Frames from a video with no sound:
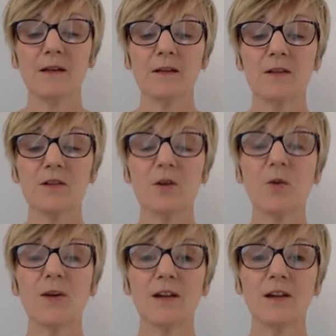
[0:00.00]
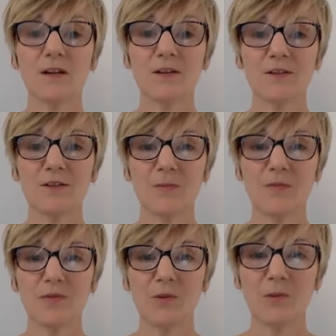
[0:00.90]
Just a quick note
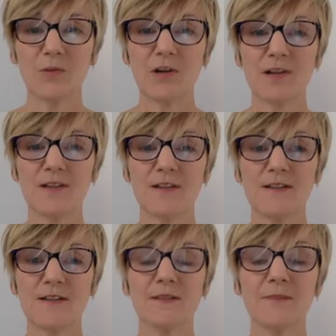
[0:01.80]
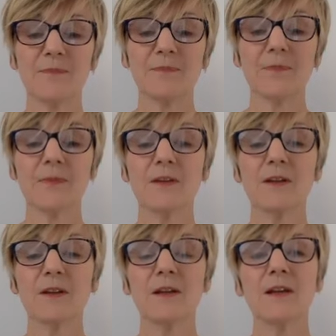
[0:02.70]
before we practice.
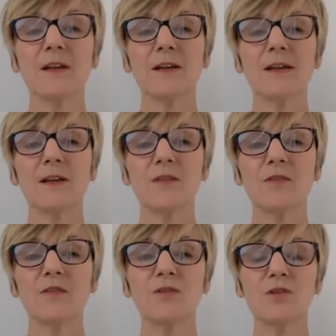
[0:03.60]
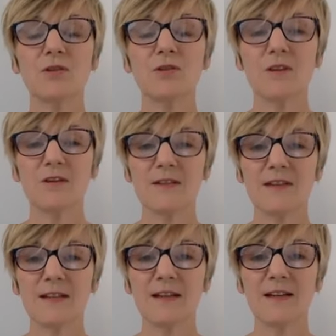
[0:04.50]
If you do
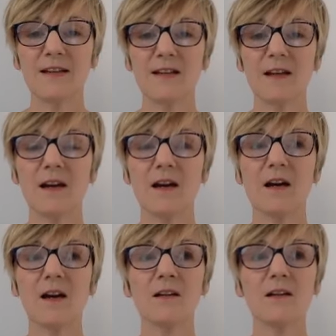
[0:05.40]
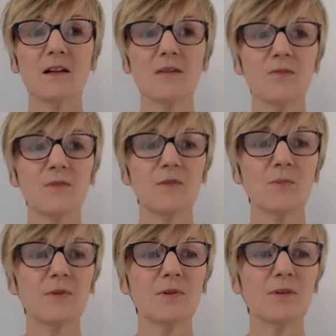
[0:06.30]
notice any
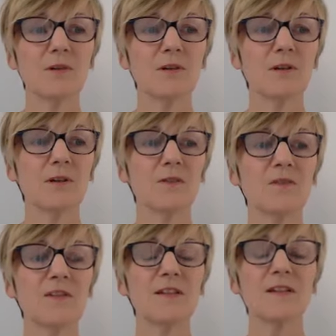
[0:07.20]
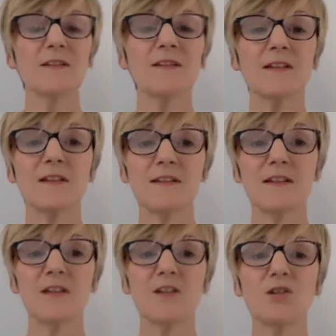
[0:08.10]
uncomfortable physical
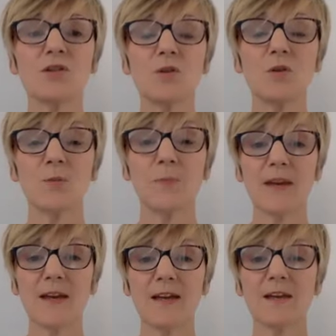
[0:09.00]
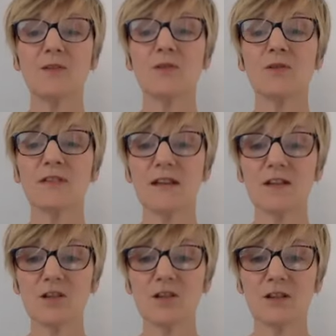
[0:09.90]
sensation or pain or
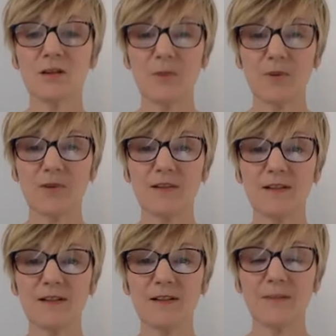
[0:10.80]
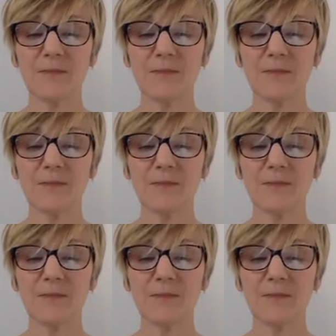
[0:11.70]
tension in the body,